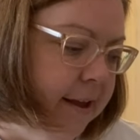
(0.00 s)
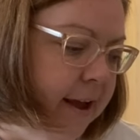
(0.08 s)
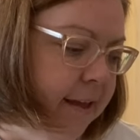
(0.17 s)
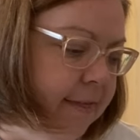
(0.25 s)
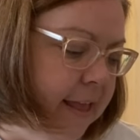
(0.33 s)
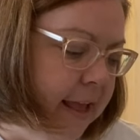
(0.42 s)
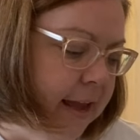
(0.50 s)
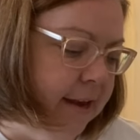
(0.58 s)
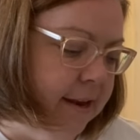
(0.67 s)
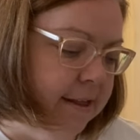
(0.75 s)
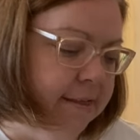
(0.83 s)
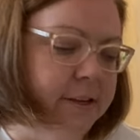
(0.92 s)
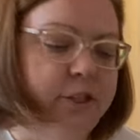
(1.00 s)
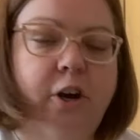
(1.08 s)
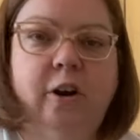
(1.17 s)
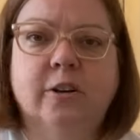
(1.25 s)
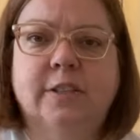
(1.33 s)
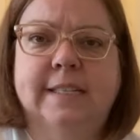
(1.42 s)
And then The
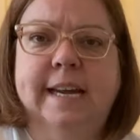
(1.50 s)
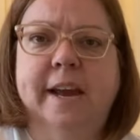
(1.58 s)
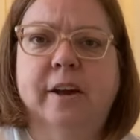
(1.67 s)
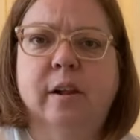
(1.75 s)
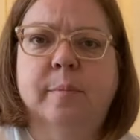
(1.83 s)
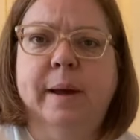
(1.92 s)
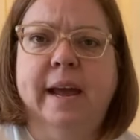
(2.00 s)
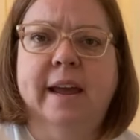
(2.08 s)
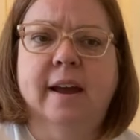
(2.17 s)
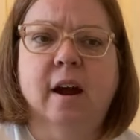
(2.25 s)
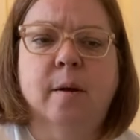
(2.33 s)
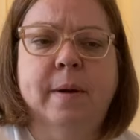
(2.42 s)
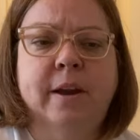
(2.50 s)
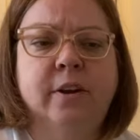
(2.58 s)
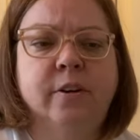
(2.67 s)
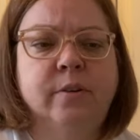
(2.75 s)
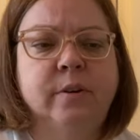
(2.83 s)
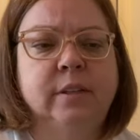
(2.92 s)
Daughter's Tale by
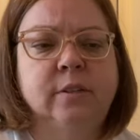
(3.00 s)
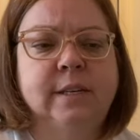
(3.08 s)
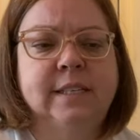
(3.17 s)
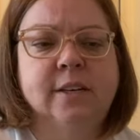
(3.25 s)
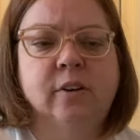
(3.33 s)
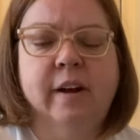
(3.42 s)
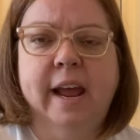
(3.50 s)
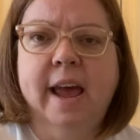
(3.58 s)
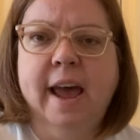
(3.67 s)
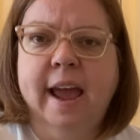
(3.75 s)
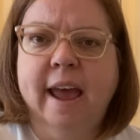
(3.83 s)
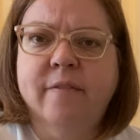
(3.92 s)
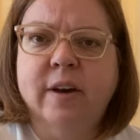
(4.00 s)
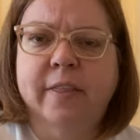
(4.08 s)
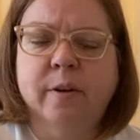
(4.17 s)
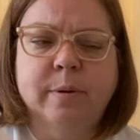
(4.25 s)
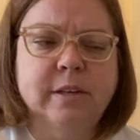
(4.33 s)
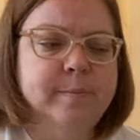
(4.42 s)
Armando Lucas Correa. I have
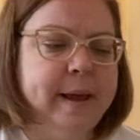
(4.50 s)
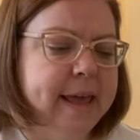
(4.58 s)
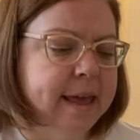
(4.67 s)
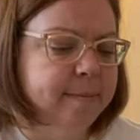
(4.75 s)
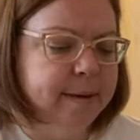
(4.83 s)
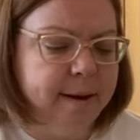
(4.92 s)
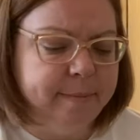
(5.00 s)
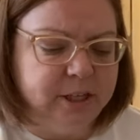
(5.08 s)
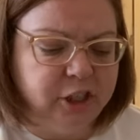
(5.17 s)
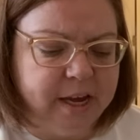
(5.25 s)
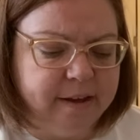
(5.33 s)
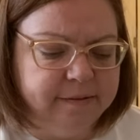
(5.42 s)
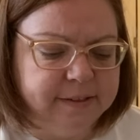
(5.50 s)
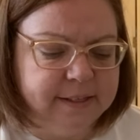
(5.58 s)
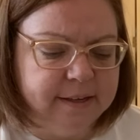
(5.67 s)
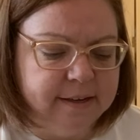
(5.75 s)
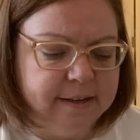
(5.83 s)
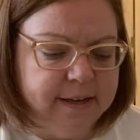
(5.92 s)
other books by him on my shelves.
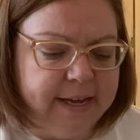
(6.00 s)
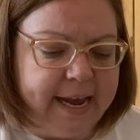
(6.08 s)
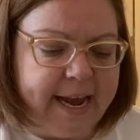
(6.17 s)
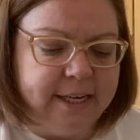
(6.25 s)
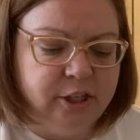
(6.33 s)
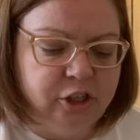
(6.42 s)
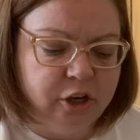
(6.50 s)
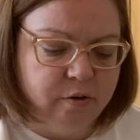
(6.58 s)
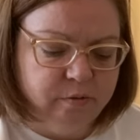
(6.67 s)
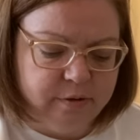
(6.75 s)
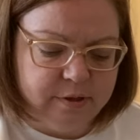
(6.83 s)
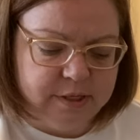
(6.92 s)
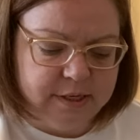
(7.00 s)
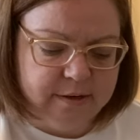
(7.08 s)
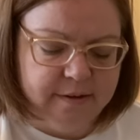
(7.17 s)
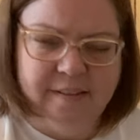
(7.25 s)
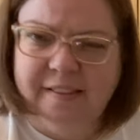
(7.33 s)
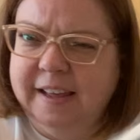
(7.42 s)
I don't
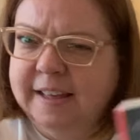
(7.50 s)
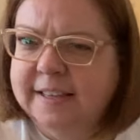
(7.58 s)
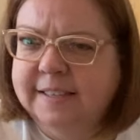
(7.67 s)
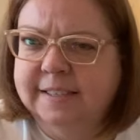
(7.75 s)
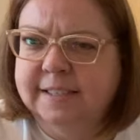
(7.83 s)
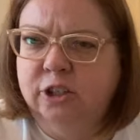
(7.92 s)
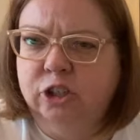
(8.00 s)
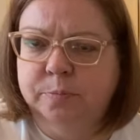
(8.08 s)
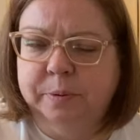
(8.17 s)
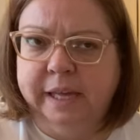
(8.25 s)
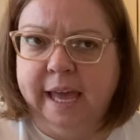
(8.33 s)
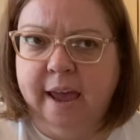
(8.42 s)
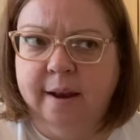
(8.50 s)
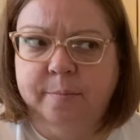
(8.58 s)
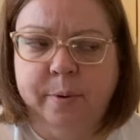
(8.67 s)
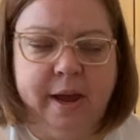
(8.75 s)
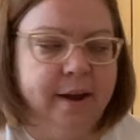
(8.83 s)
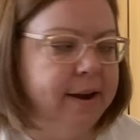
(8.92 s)
think this is a duplicate,
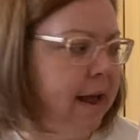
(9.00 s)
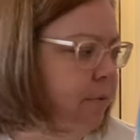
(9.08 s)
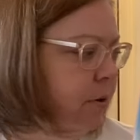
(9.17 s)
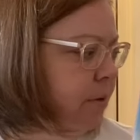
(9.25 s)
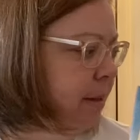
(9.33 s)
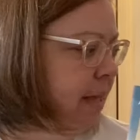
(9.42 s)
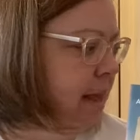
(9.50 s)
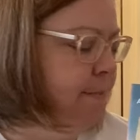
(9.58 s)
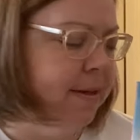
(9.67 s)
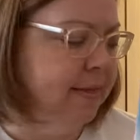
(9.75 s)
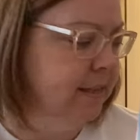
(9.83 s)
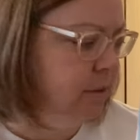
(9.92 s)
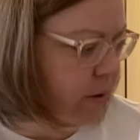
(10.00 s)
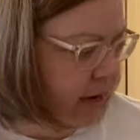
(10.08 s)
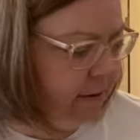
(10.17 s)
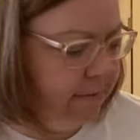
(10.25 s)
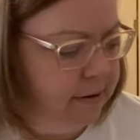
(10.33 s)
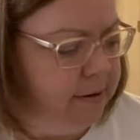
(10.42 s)
but I will be keeping this one.